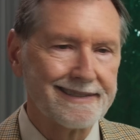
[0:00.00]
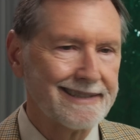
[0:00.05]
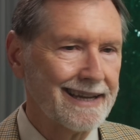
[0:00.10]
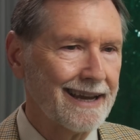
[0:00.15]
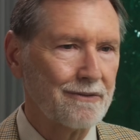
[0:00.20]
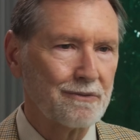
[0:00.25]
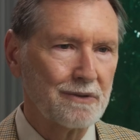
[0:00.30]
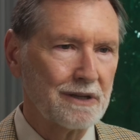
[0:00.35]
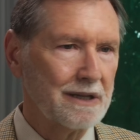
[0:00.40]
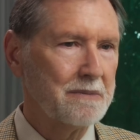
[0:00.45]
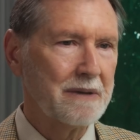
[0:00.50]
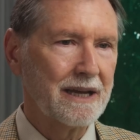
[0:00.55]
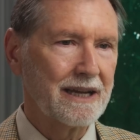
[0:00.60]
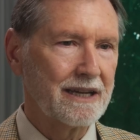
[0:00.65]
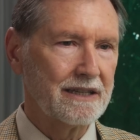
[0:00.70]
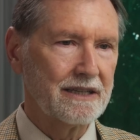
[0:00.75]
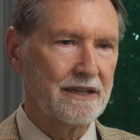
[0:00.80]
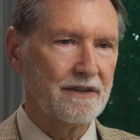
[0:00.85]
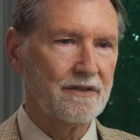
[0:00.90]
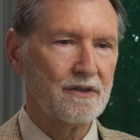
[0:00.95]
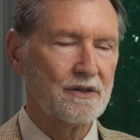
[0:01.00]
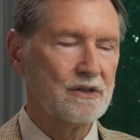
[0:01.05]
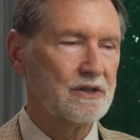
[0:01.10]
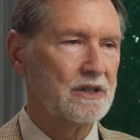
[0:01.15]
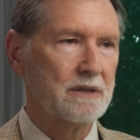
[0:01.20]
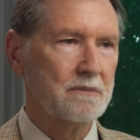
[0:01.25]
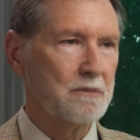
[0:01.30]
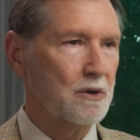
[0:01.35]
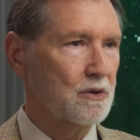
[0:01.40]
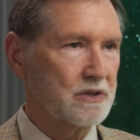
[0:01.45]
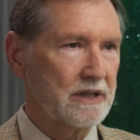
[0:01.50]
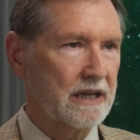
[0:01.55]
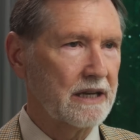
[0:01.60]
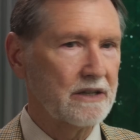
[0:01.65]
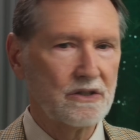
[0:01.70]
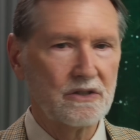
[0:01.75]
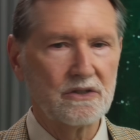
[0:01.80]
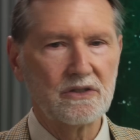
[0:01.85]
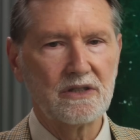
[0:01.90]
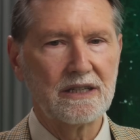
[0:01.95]
Does that really make a difference? In most
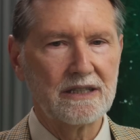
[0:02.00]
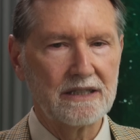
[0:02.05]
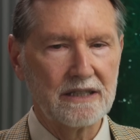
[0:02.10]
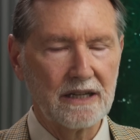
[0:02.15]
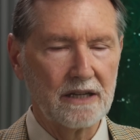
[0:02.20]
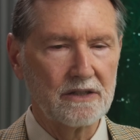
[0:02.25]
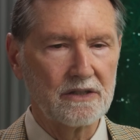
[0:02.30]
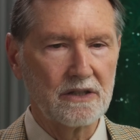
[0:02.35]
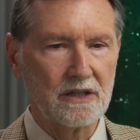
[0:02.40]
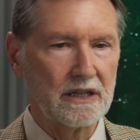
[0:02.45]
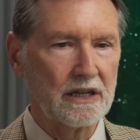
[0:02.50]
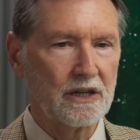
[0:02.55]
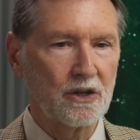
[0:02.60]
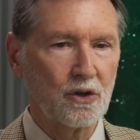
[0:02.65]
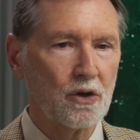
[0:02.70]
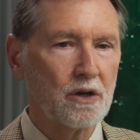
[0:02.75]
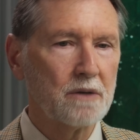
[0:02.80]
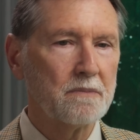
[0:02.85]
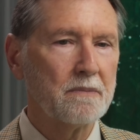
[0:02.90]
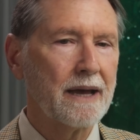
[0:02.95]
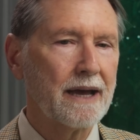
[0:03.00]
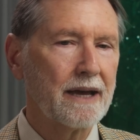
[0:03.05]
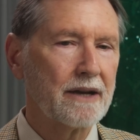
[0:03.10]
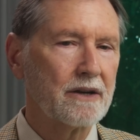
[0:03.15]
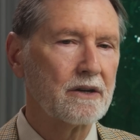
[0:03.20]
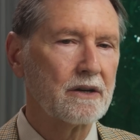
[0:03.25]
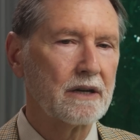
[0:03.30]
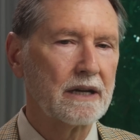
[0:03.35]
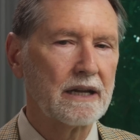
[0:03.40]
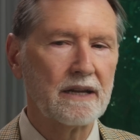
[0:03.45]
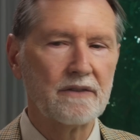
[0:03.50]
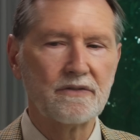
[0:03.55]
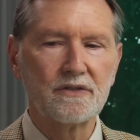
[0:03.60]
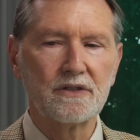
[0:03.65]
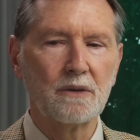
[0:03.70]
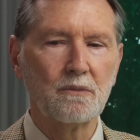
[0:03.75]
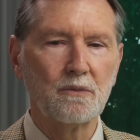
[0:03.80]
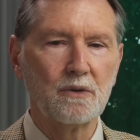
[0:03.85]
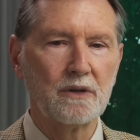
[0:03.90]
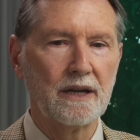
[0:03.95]
cases, it doesn't. It could matter if
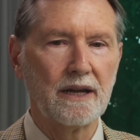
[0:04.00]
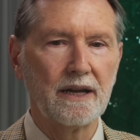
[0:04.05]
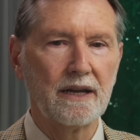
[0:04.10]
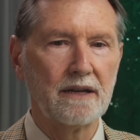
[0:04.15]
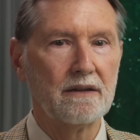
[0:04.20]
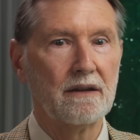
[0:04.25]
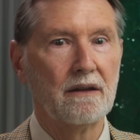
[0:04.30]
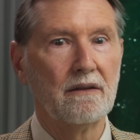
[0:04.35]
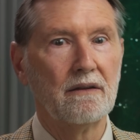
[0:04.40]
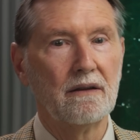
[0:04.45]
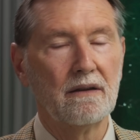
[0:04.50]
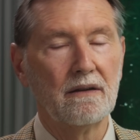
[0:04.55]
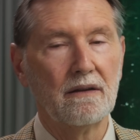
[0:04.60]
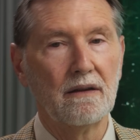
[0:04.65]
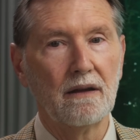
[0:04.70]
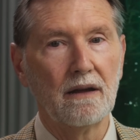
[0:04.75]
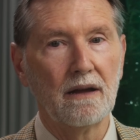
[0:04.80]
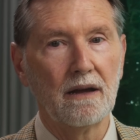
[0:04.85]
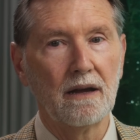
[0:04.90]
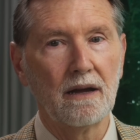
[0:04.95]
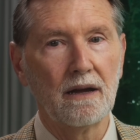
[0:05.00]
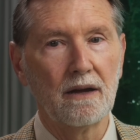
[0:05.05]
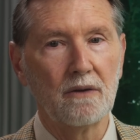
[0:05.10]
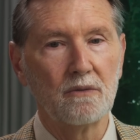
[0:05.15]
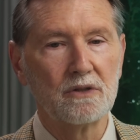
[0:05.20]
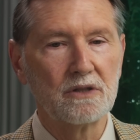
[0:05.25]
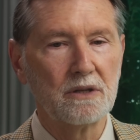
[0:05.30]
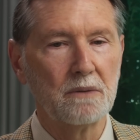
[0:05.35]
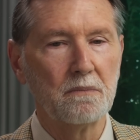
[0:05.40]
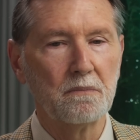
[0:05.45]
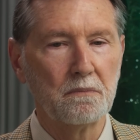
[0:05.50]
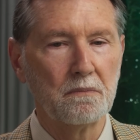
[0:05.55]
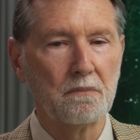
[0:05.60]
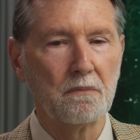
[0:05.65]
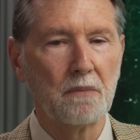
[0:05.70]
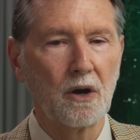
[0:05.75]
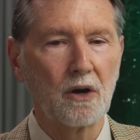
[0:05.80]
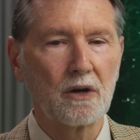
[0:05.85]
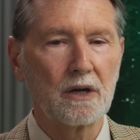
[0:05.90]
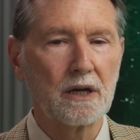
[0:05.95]
someone had was
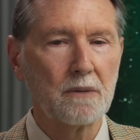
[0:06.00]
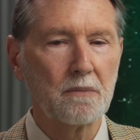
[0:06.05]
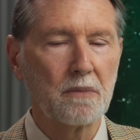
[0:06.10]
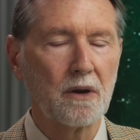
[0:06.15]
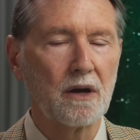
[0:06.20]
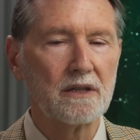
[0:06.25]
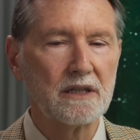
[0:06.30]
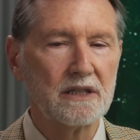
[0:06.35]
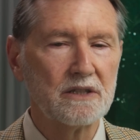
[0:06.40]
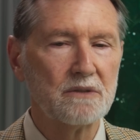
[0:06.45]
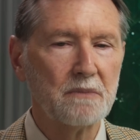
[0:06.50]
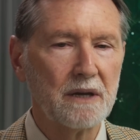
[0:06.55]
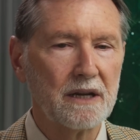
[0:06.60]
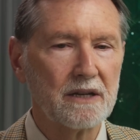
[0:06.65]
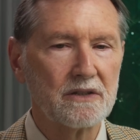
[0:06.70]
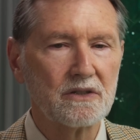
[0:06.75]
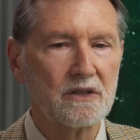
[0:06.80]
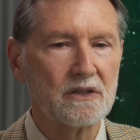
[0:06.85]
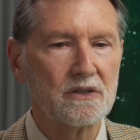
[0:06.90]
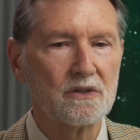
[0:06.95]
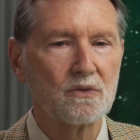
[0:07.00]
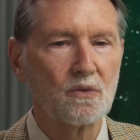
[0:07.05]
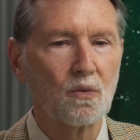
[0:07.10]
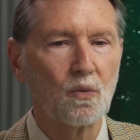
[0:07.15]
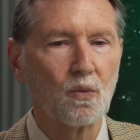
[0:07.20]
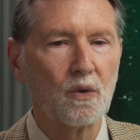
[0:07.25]
embarking upon these medicines